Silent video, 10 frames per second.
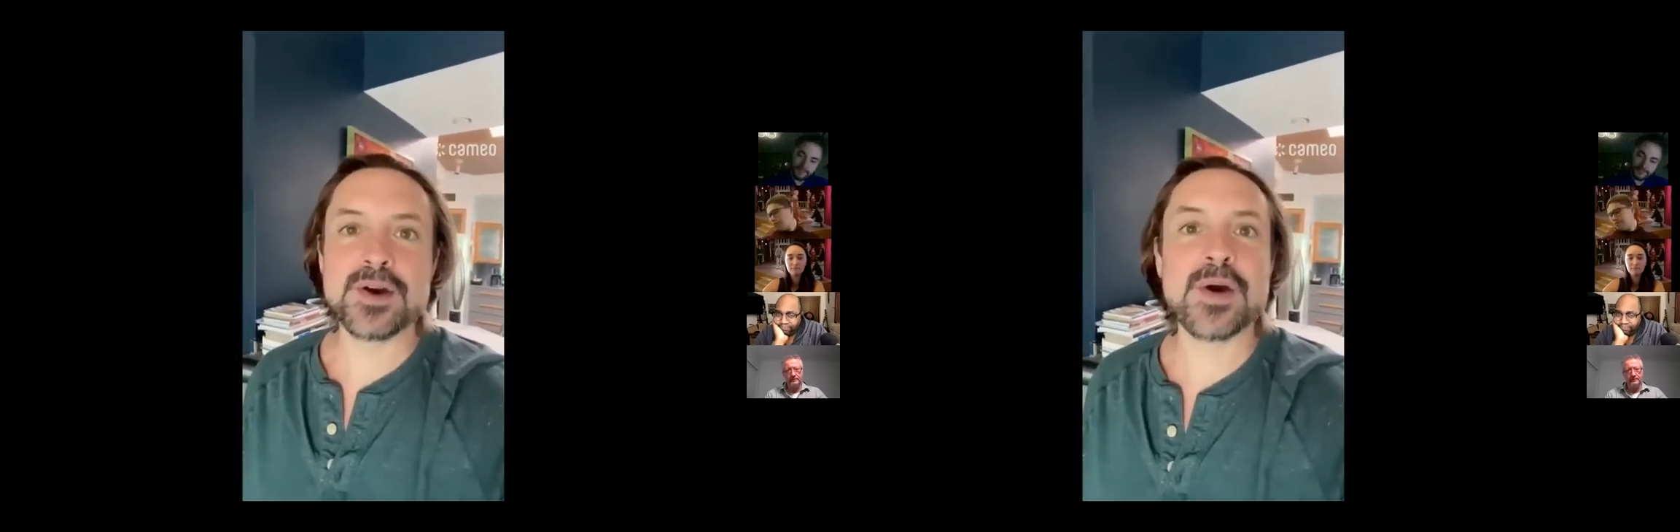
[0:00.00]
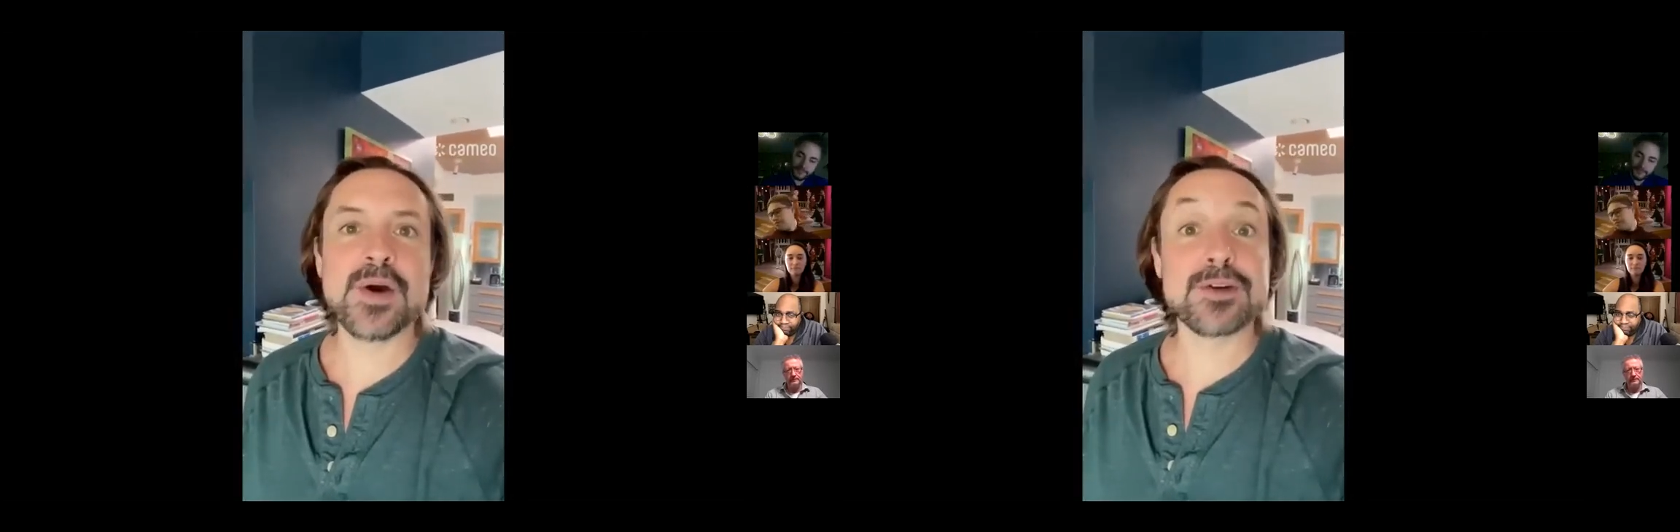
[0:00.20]

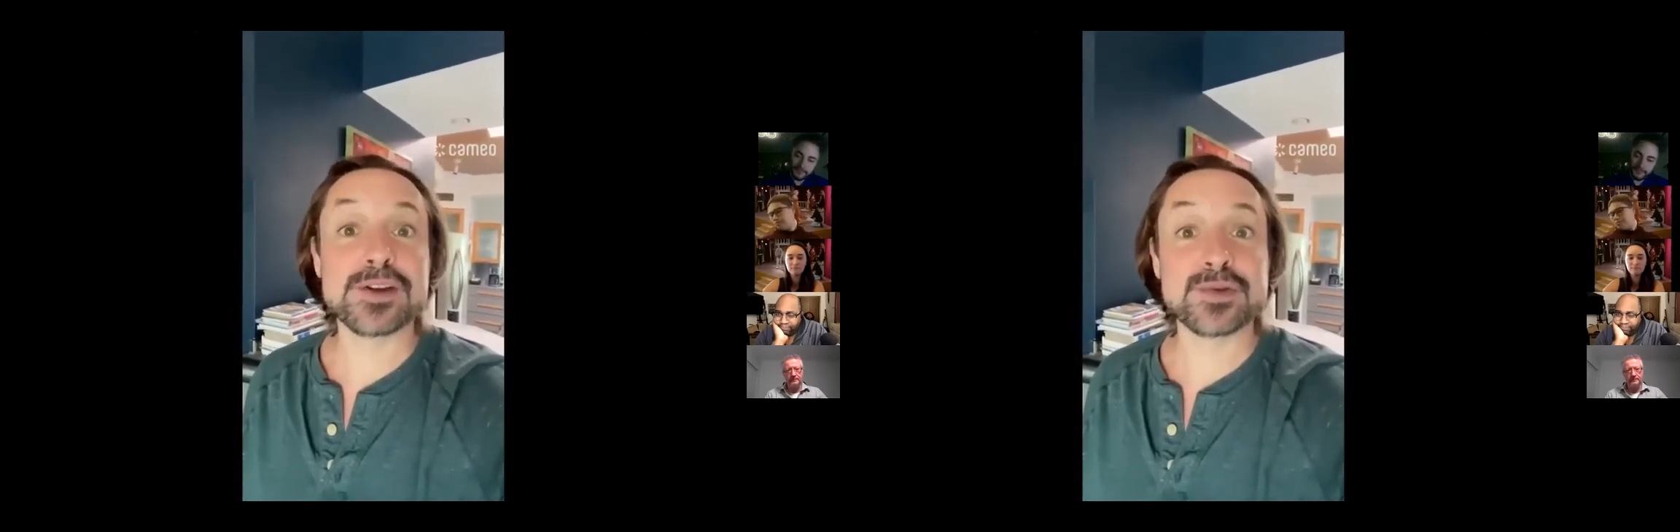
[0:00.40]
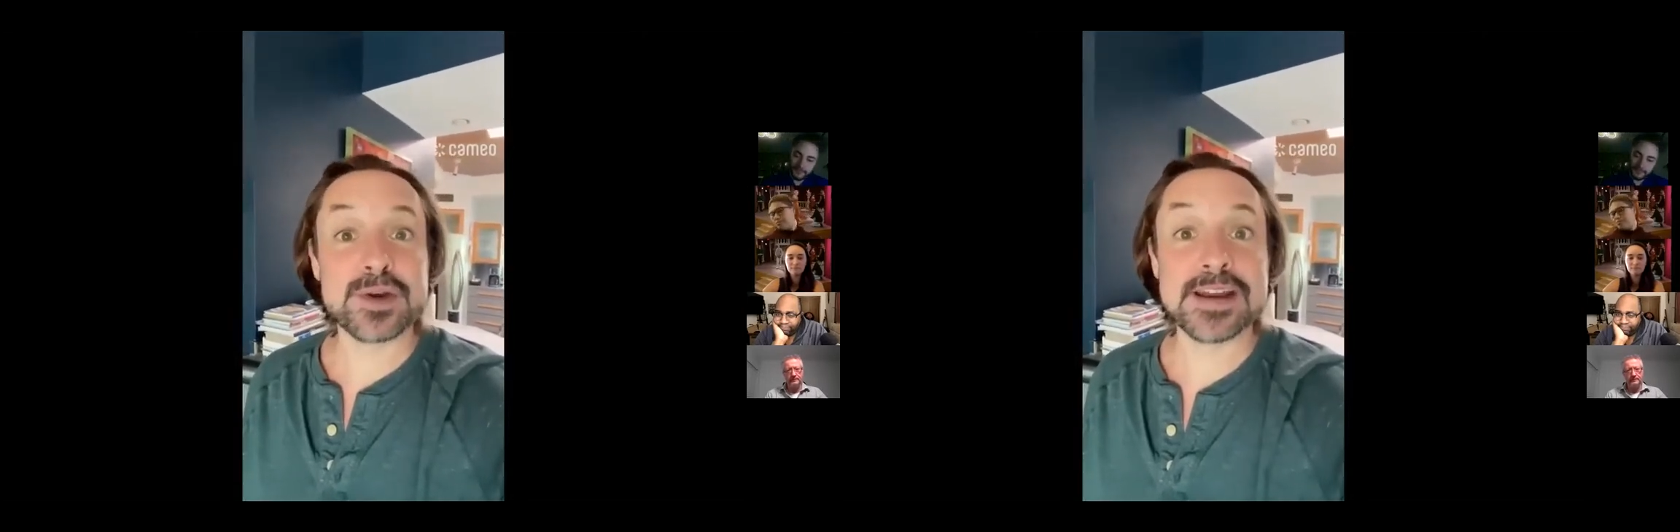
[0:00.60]
whoever
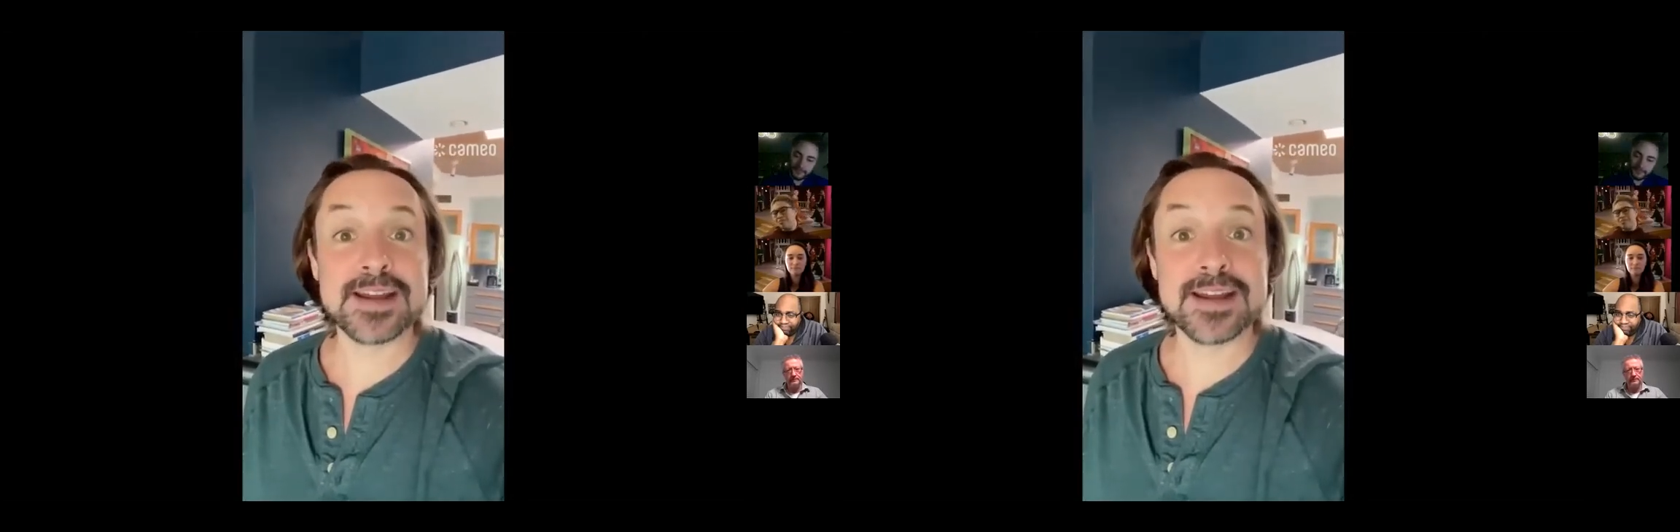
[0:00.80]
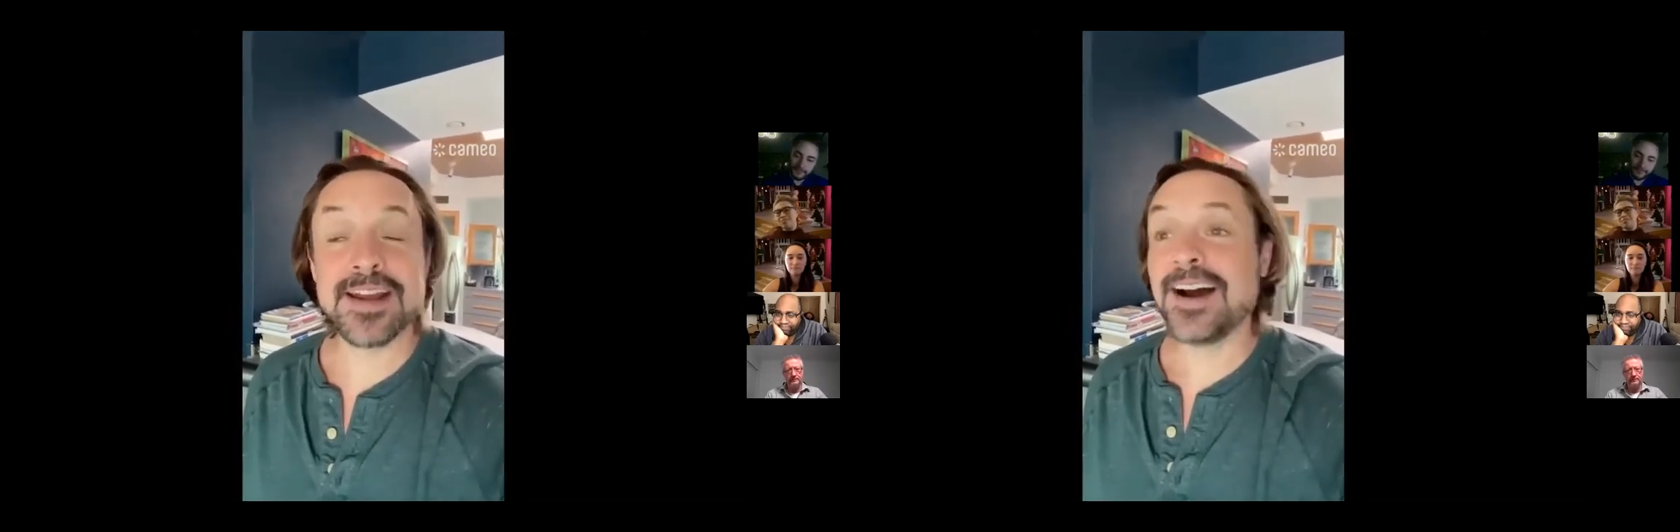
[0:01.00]
is
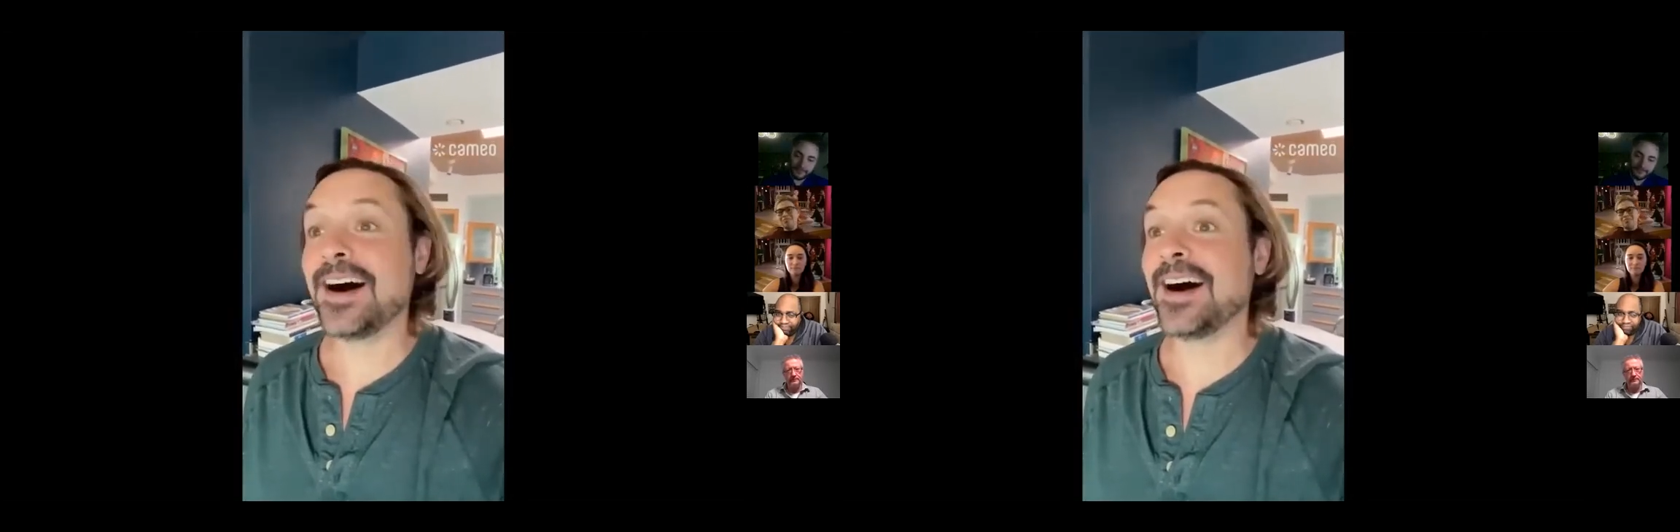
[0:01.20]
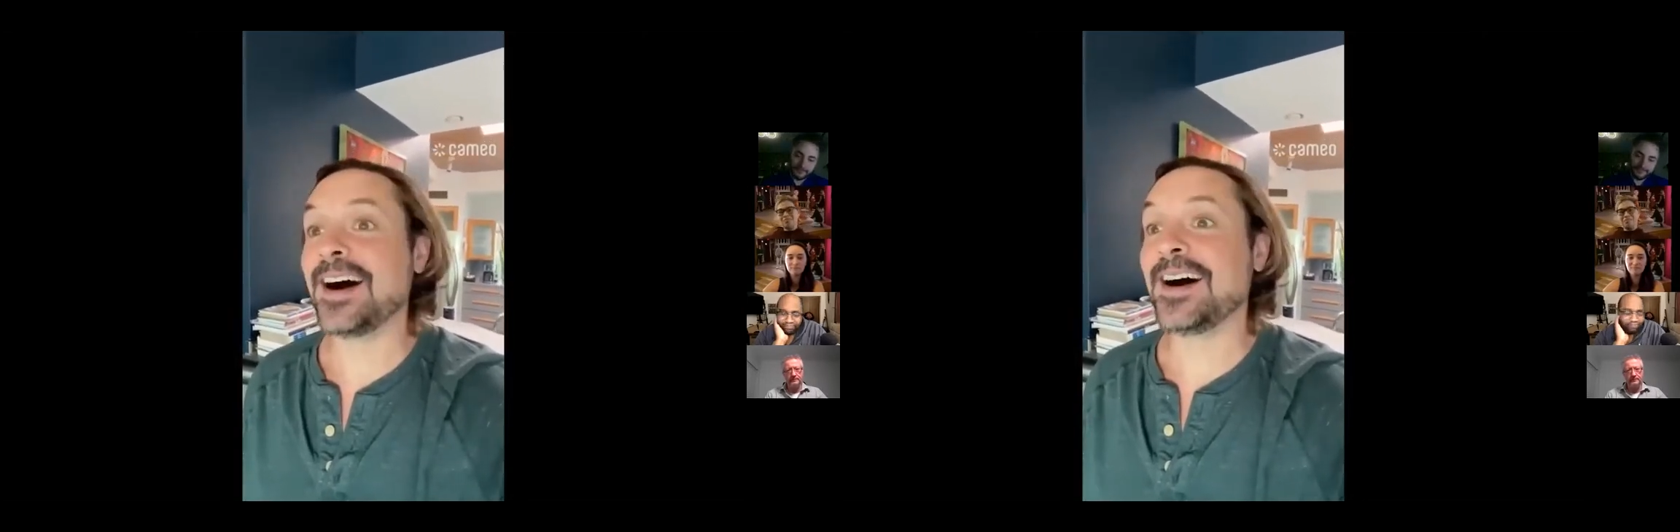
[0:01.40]
reading
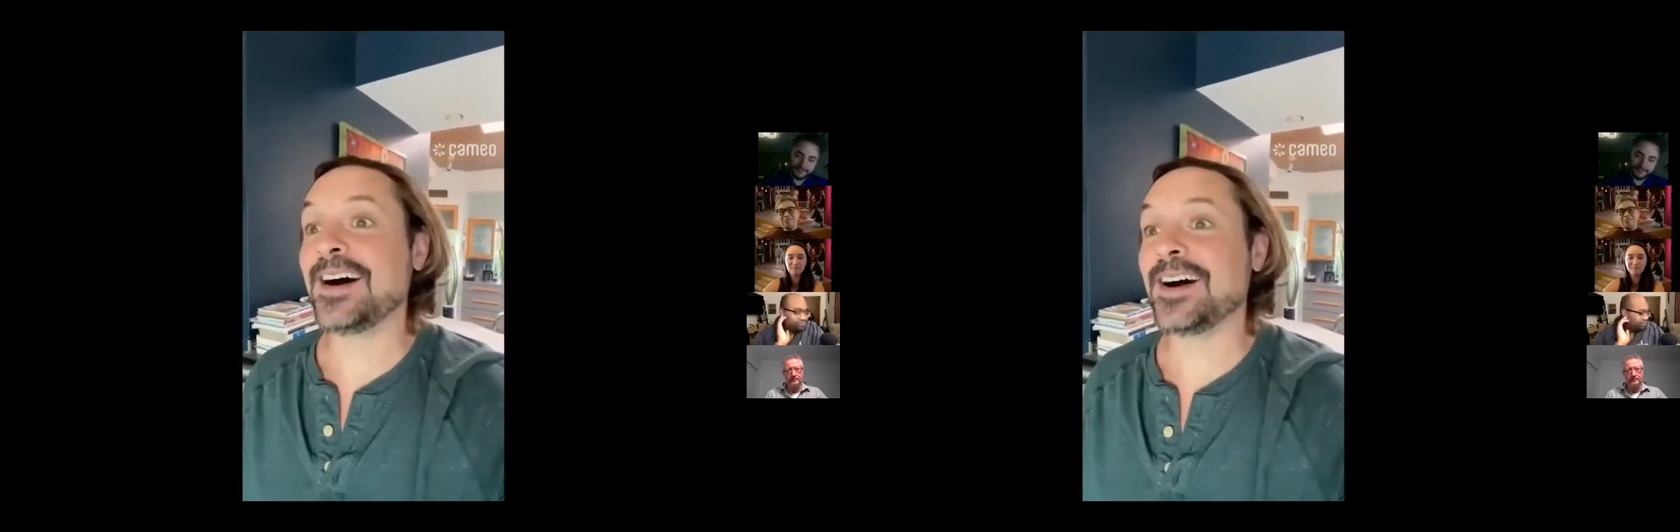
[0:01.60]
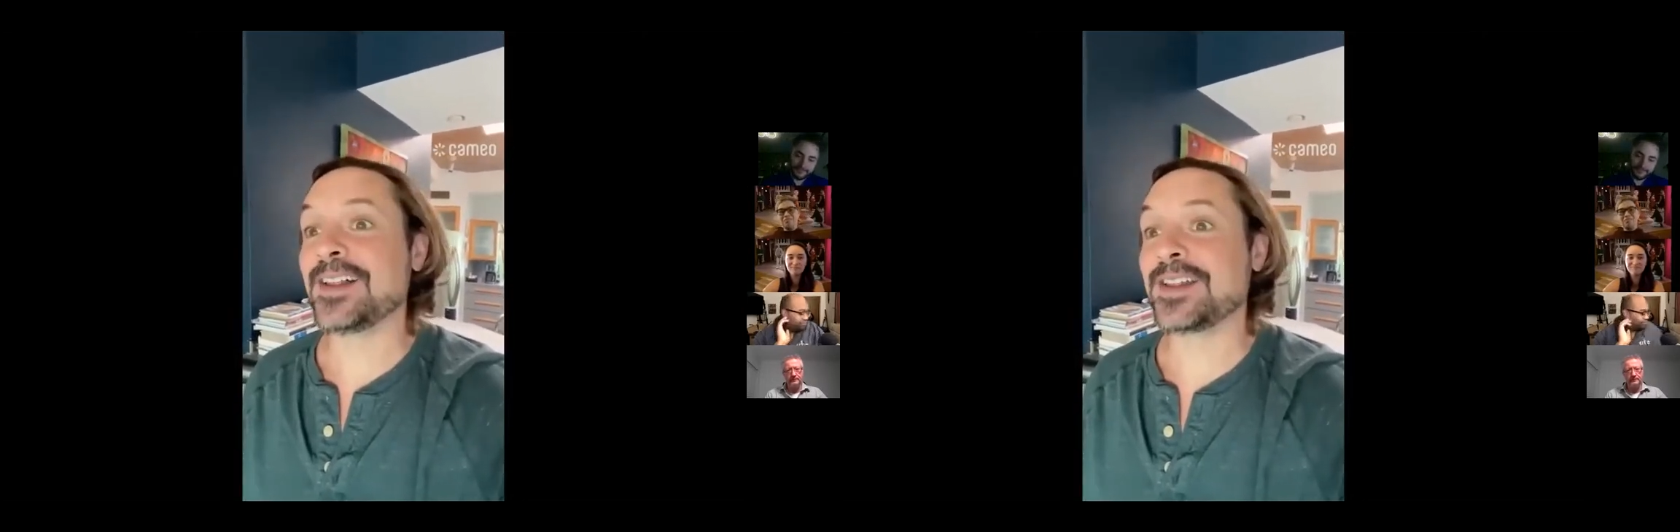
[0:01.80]

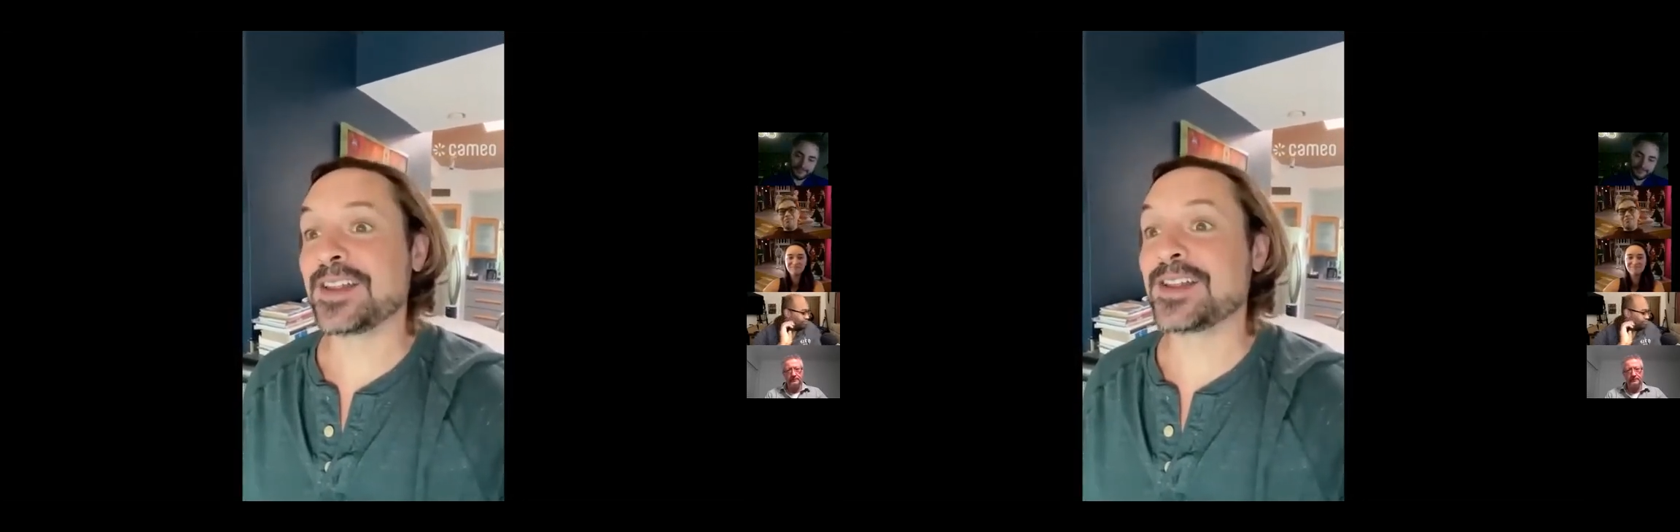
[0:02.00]
I